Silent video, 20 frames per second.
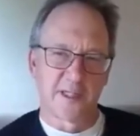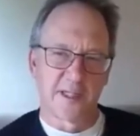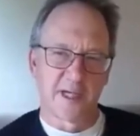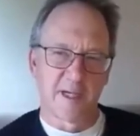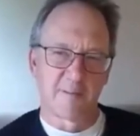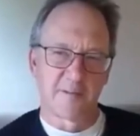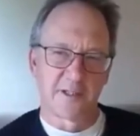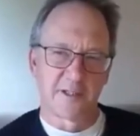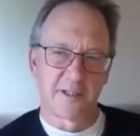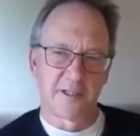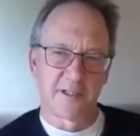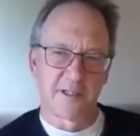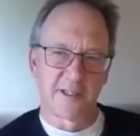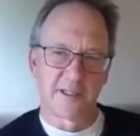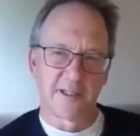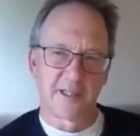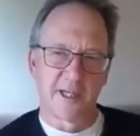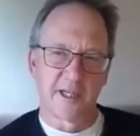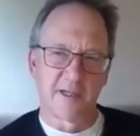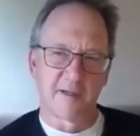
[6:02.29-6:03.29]
and I'm sure you could
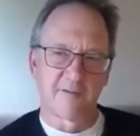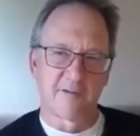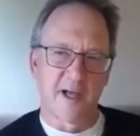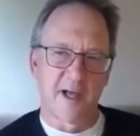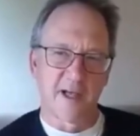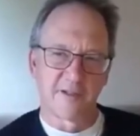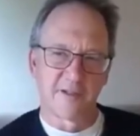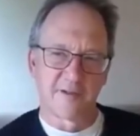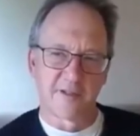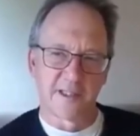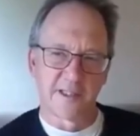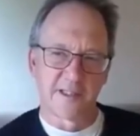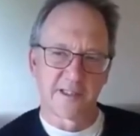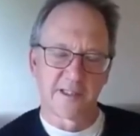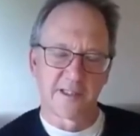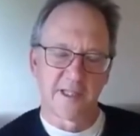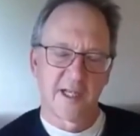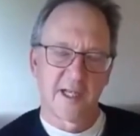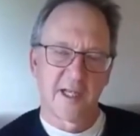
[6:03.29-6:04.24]
think of hundreds,